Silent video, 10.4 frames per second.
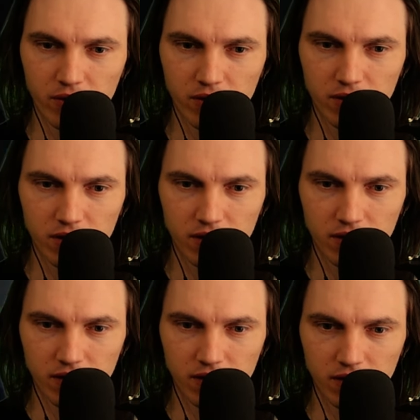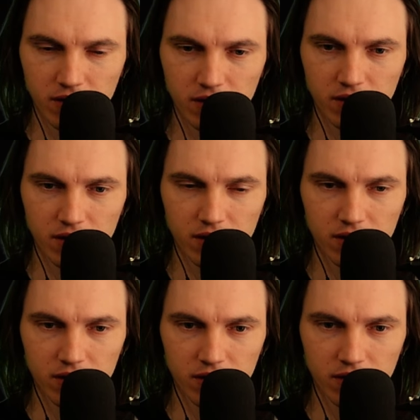
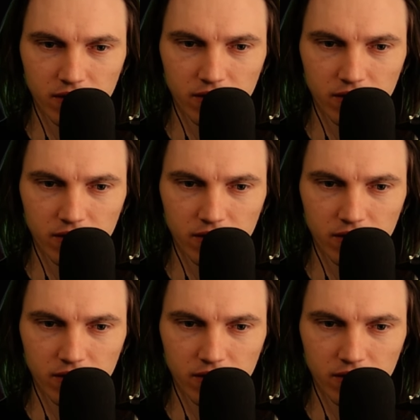(silence)